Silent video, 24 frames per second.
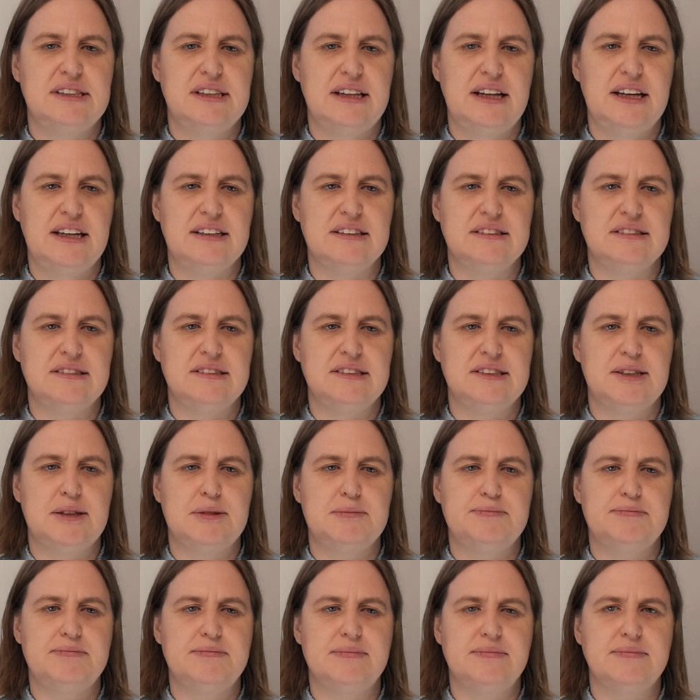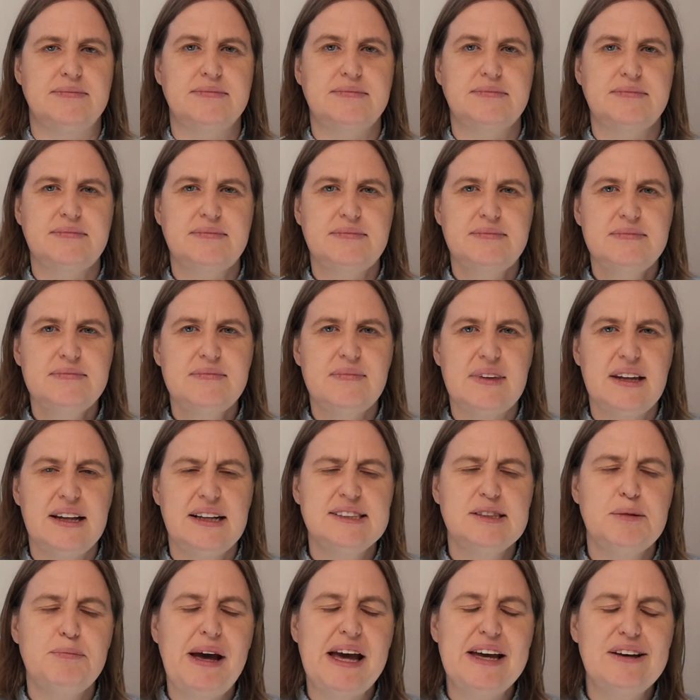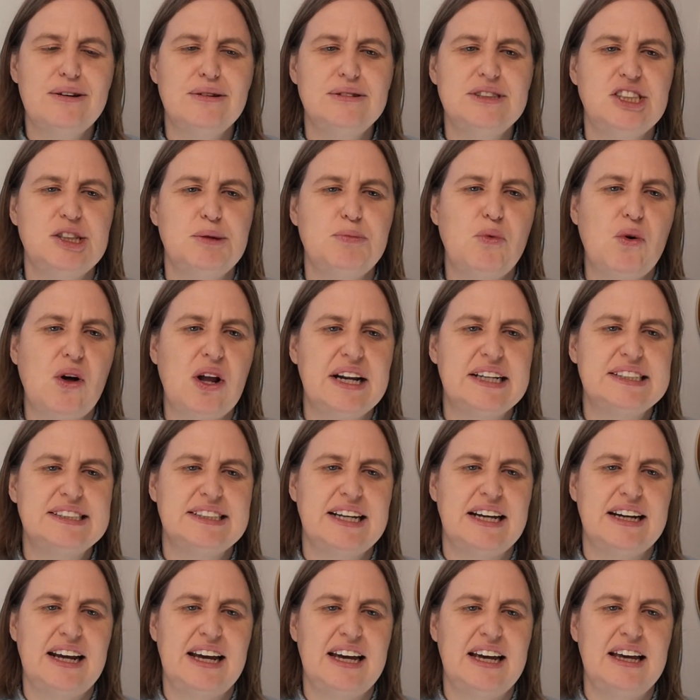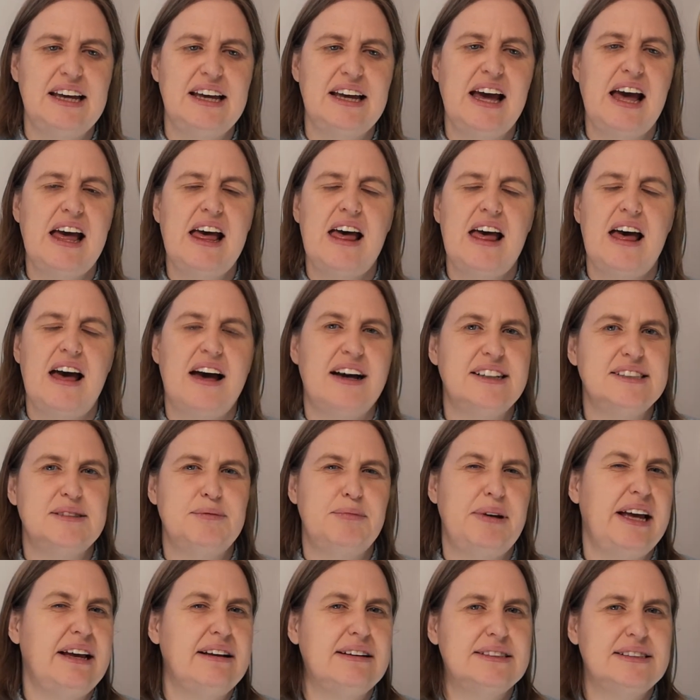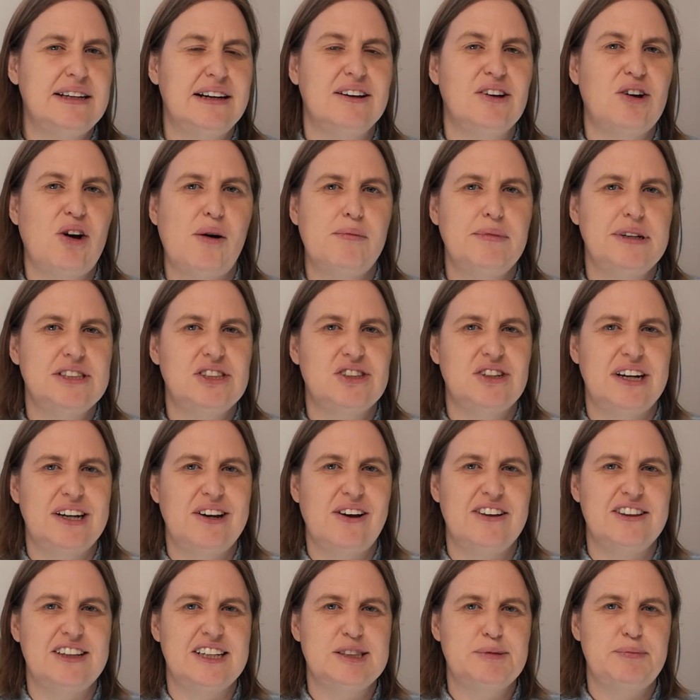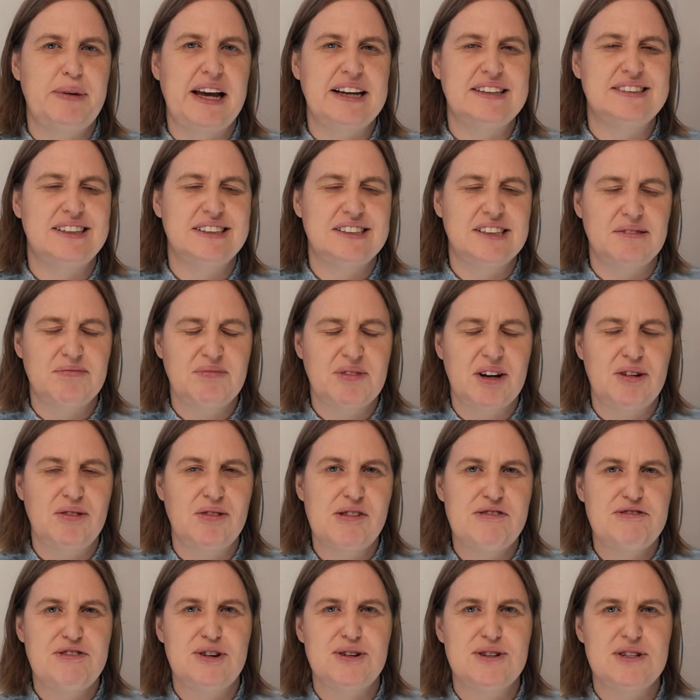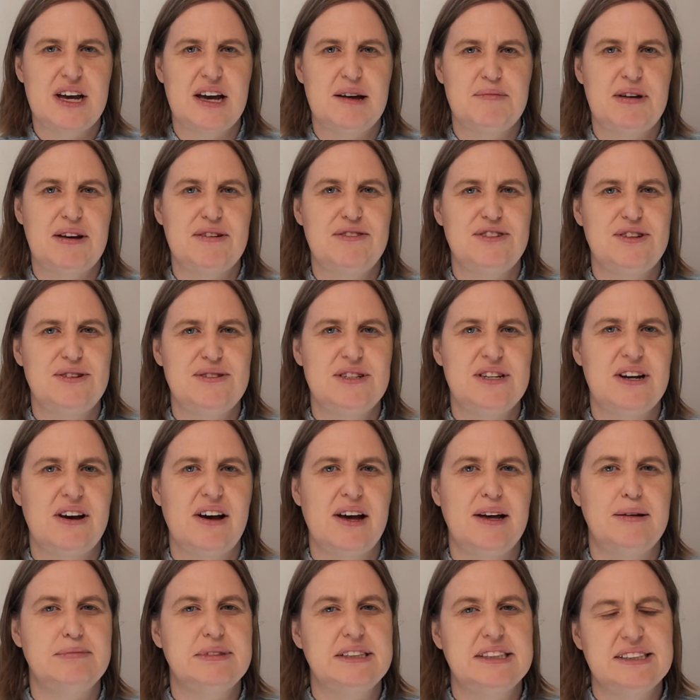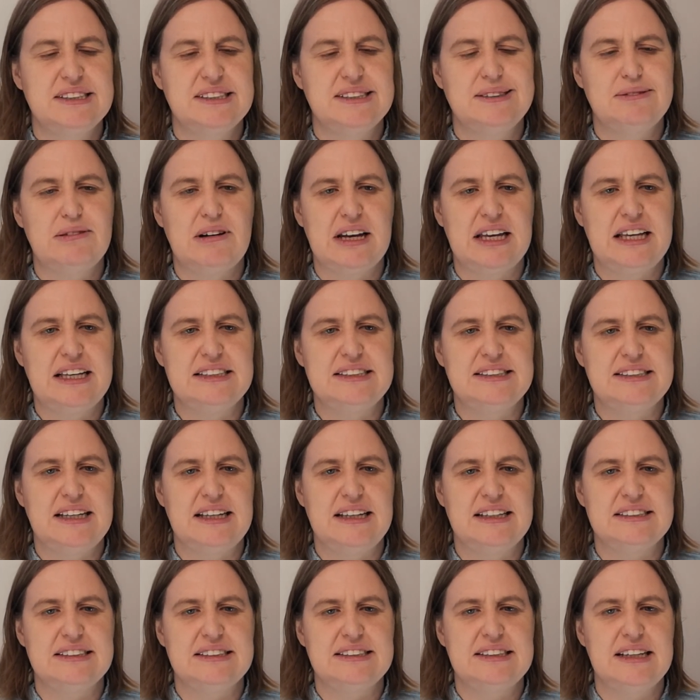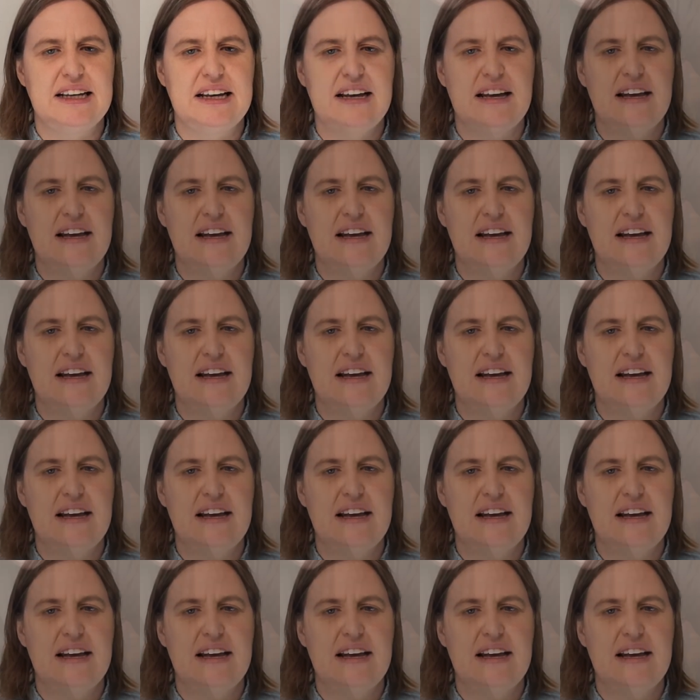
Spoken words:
things. There's a man called Jim Wallace, and he has some excellent commentary on this passage. I'm going to refer to him a few times. This is what he says.